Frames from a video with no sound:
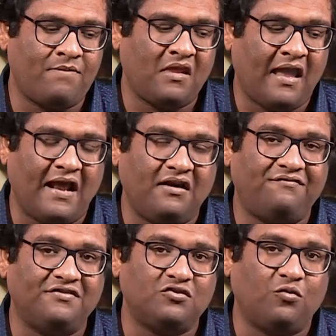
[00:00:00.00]
And it
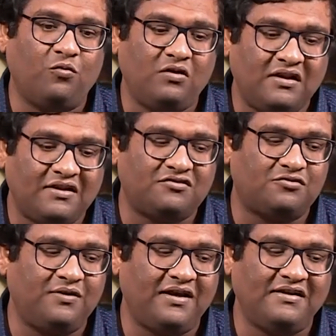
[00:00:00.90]
was only
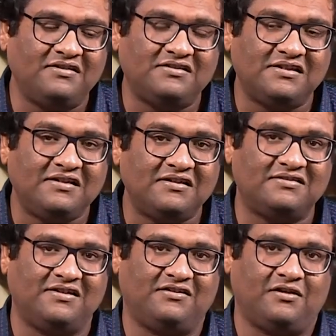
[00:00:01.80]
through ingenious
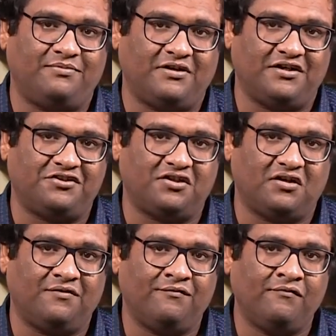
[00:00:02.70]
interpretation
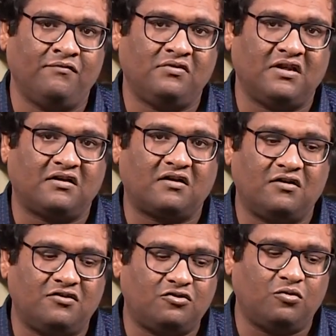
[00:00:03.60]
that
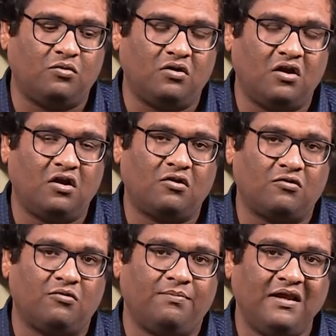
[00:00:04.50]
control
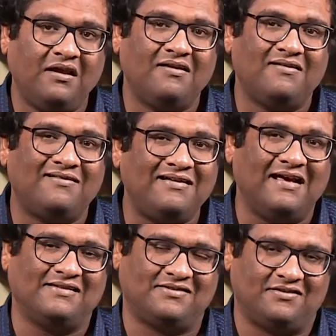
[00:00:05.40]
could be
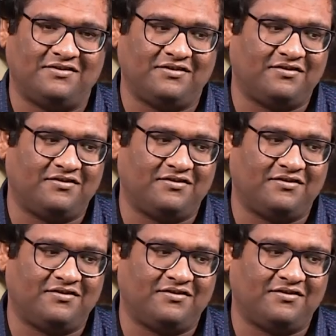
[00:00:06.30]
reasserted.